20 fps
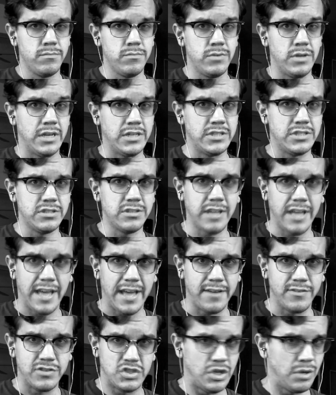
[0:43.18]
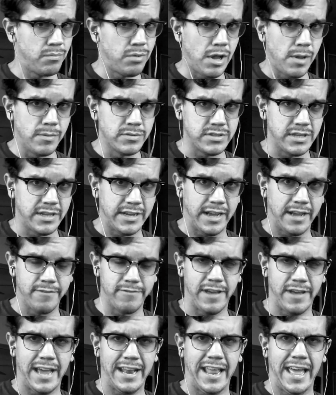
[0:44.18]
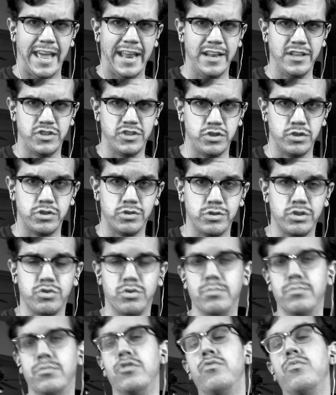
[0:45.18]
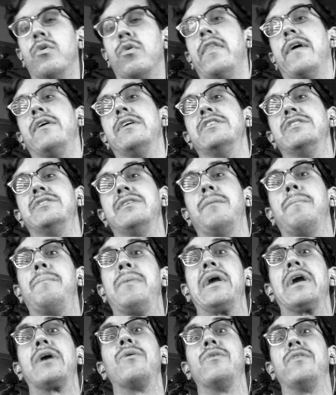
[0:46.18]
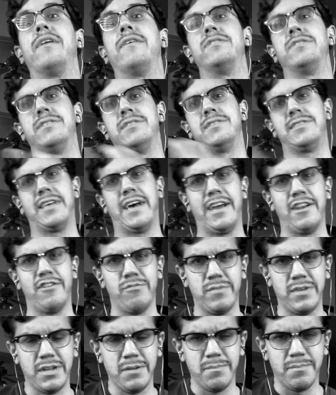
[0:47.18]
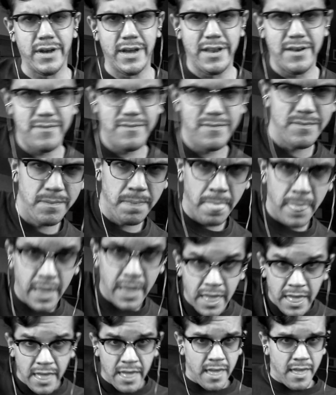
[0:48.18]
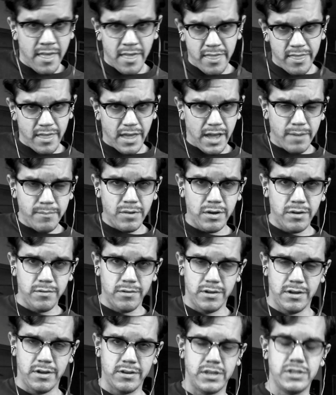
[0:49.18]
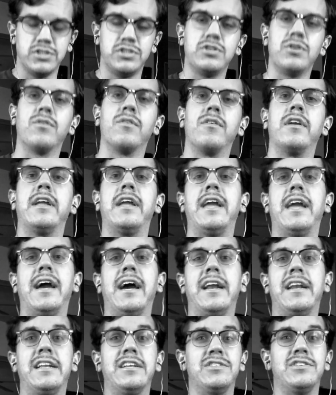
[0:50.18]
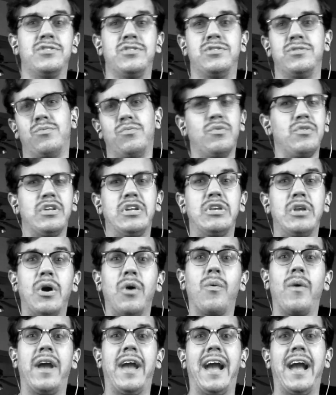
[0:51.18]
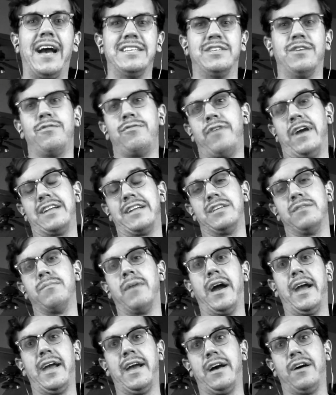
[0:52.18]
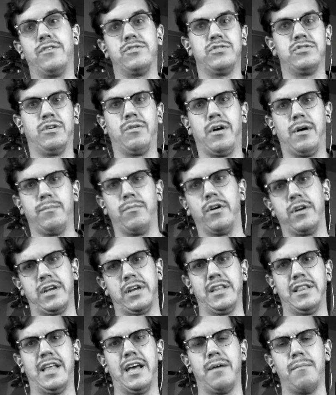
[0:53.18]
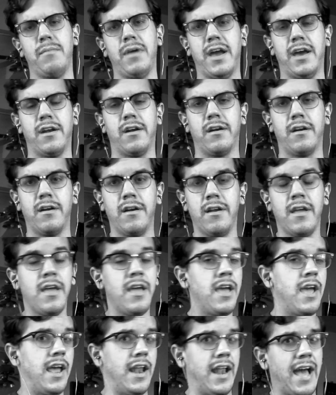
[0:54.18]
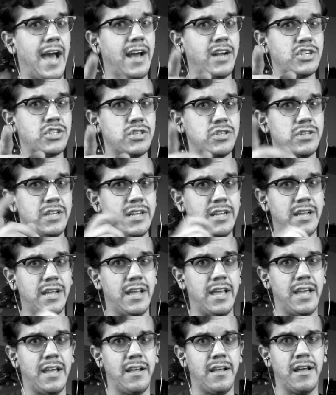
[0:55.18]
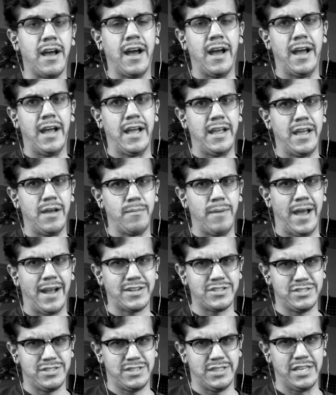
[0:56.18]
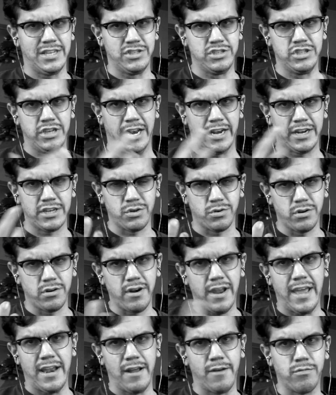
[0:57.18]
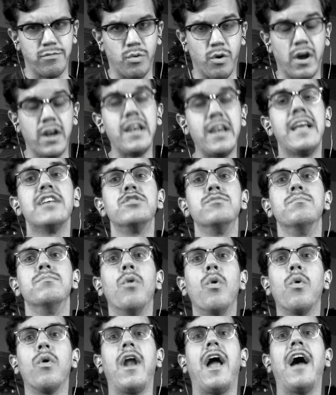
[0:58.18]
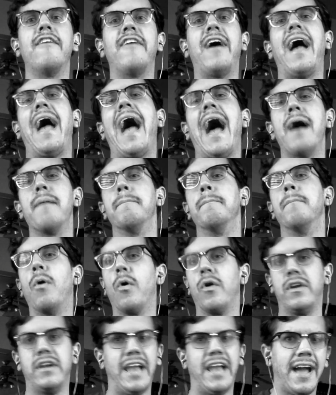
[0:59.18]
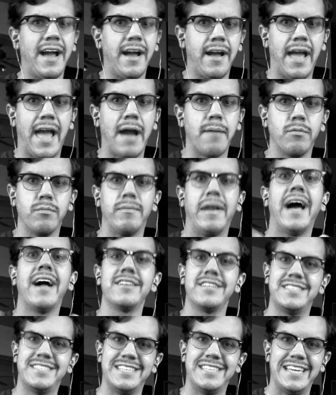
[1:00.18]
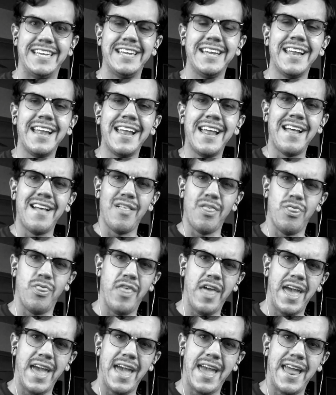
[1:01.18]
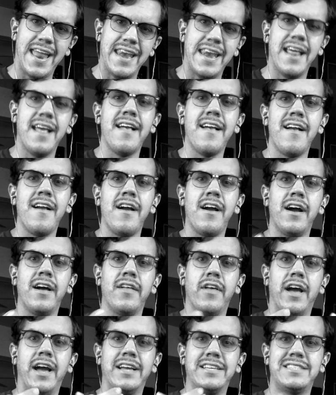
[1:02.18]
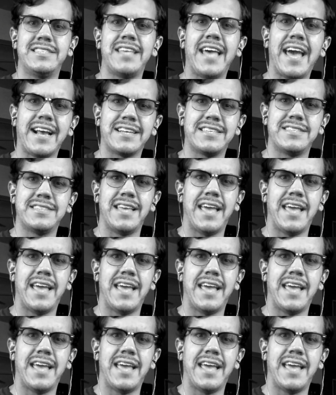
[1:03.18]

I still have some problems, like I've had a surgery to remove one that was a big one that was inside of me, but I'm all hunky-dory and is really no way has affected my health, so I'm lucky in that manner. And actually, the genetic disorder, NF1, is more of an abnormality than a sex